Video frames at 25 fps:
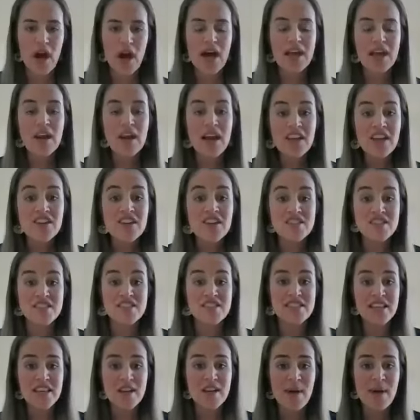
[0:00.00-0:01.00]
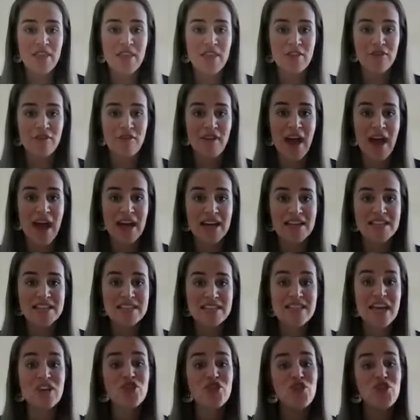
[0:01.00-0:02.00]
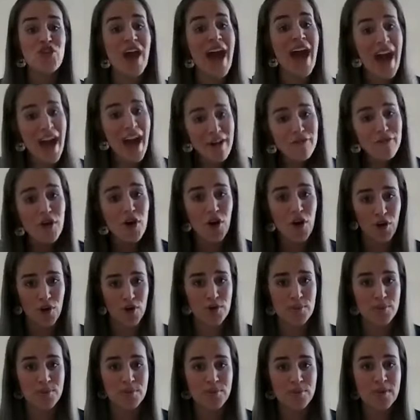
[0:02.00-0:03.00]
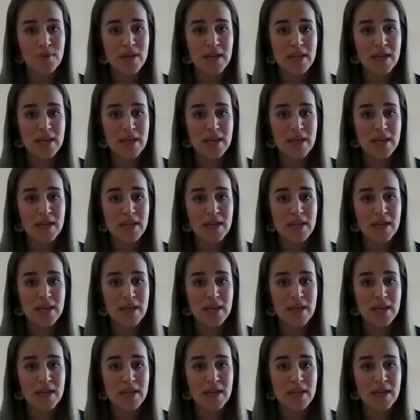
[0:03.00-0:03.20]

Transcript: i'd like you to just think about the fact that you have a home